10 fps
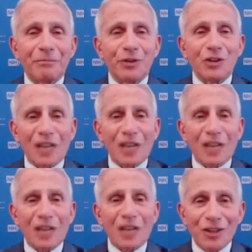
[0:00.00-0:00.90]

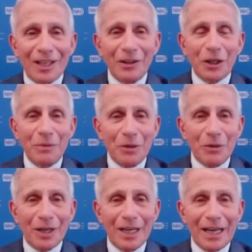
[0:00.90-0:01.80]
protection in the
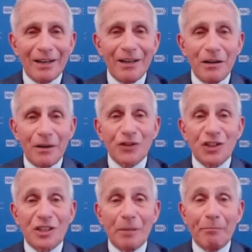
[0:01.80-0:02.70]
community and enough
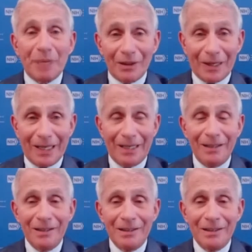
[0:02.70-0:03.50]
stability